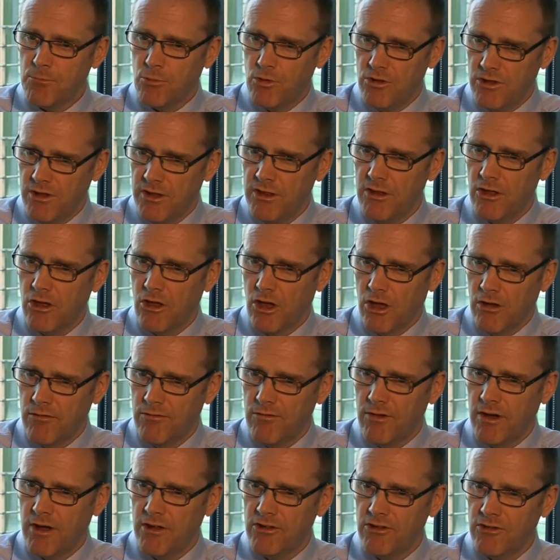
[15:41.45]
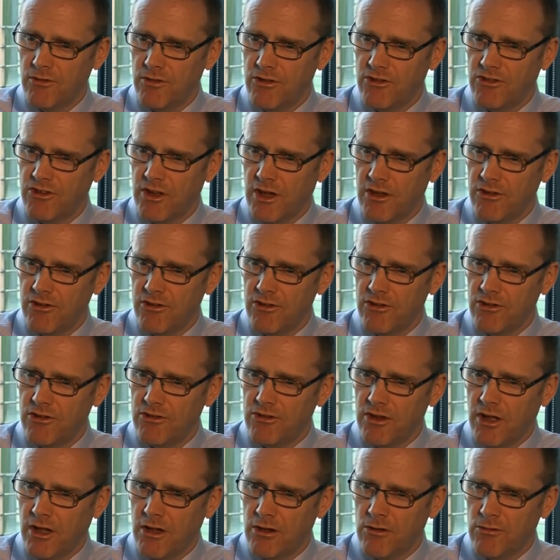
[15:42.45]
within the confines of the statute
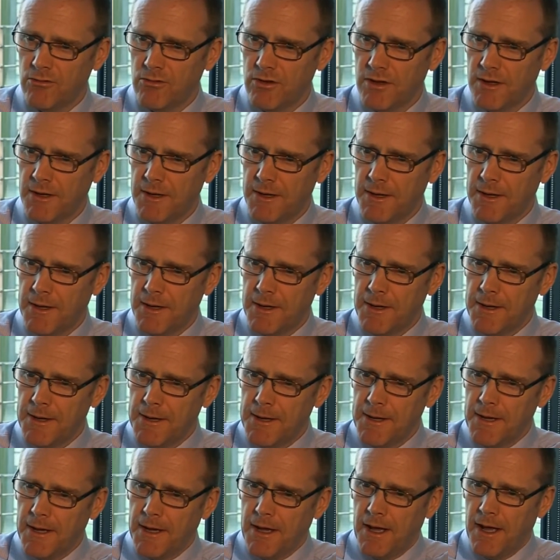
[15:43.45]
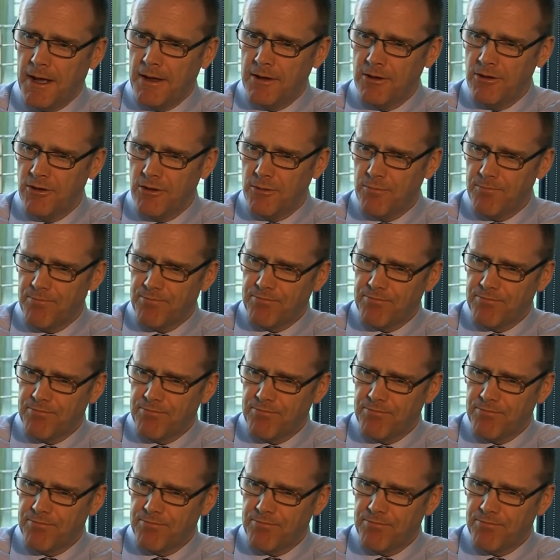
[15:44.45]
itself. And